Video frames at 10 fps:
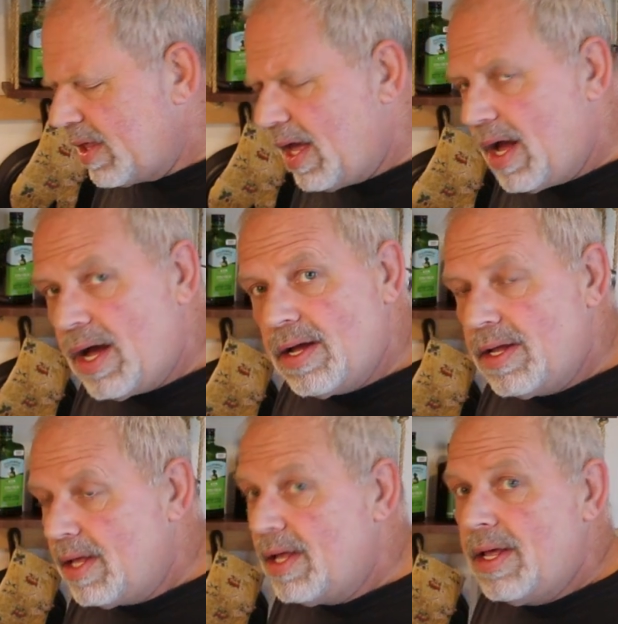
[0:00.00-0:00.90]
to
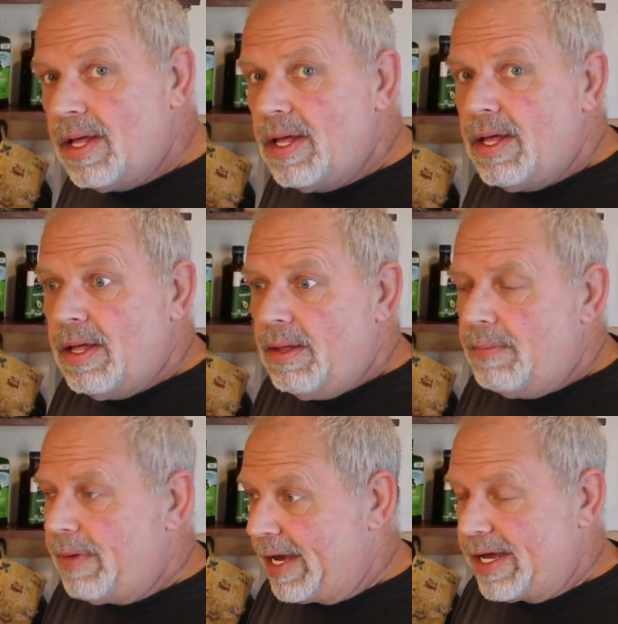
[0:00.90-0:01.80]

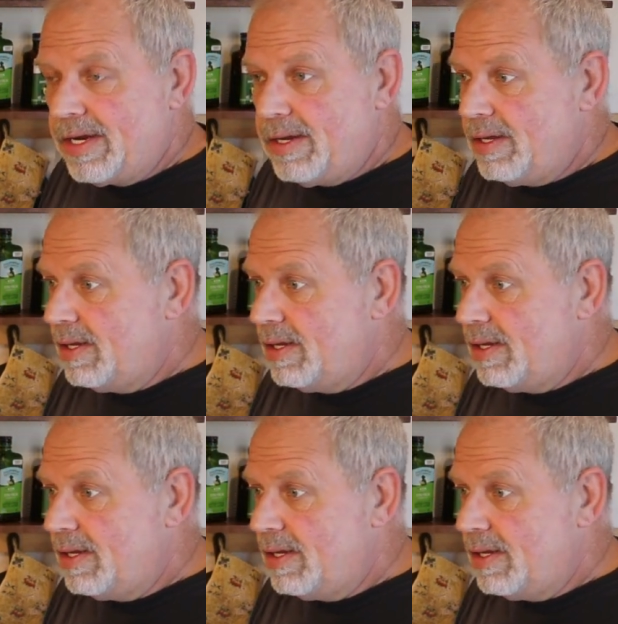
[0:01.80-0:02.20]
make it